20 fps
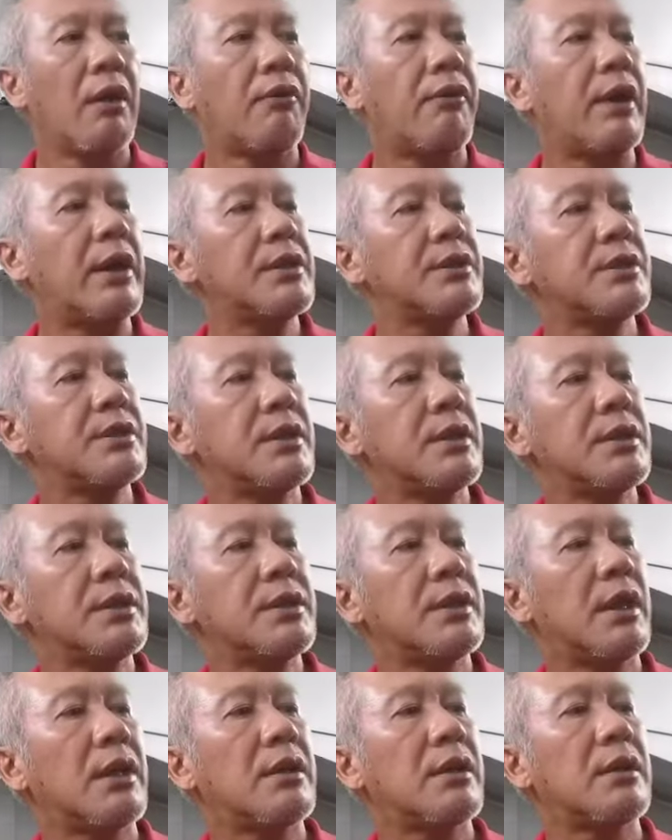First
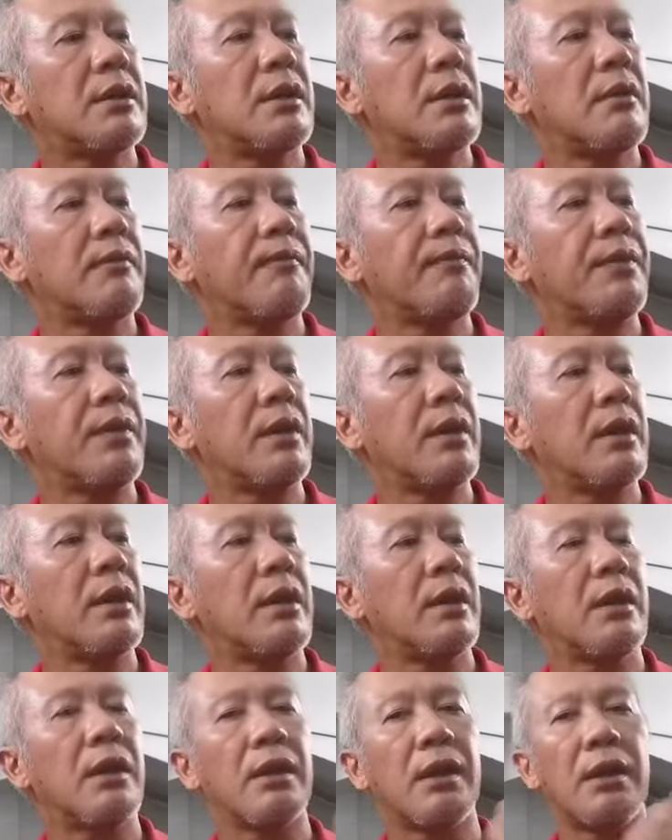is that
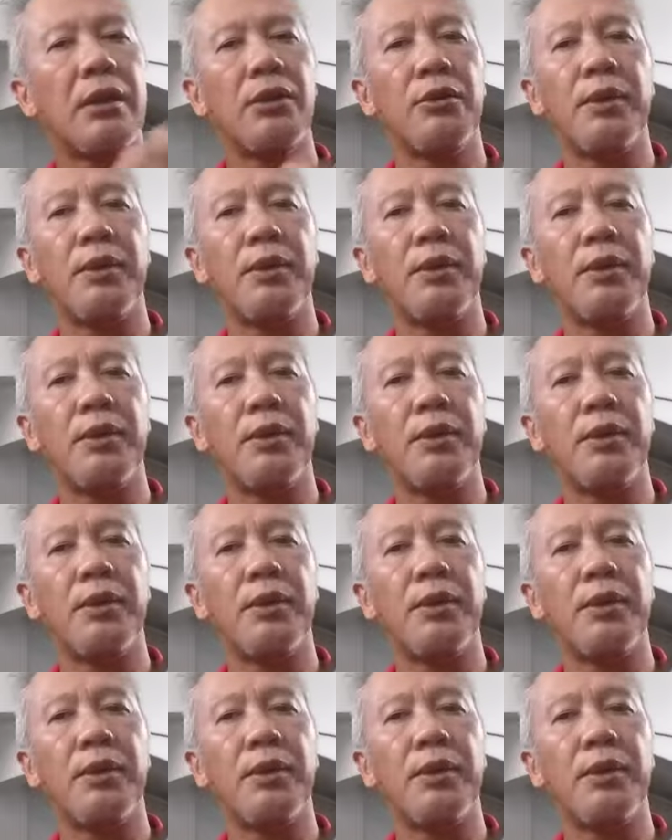the